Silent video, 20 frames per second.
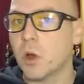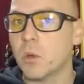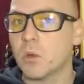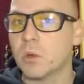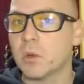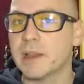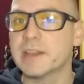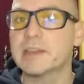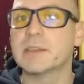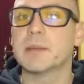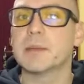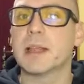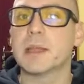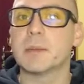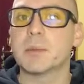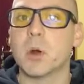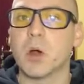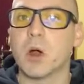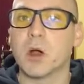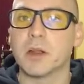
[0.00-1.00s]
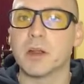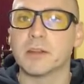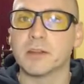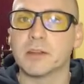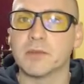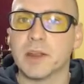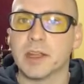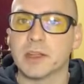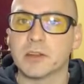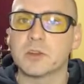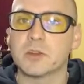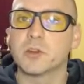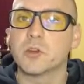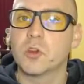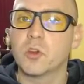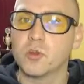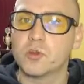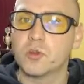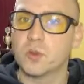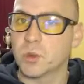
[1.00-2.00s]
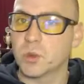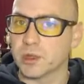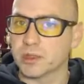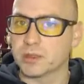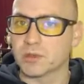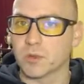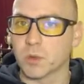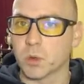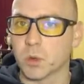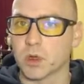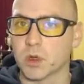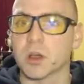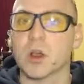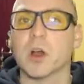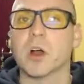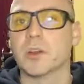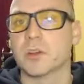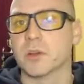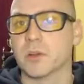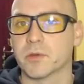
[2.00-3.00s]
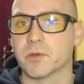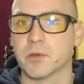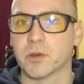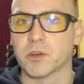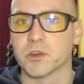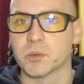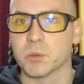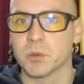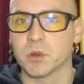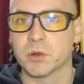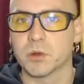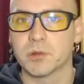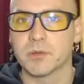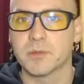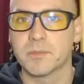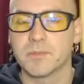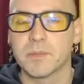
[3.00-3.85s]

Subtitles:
let's let pawns advance 2 squares forward on their first move.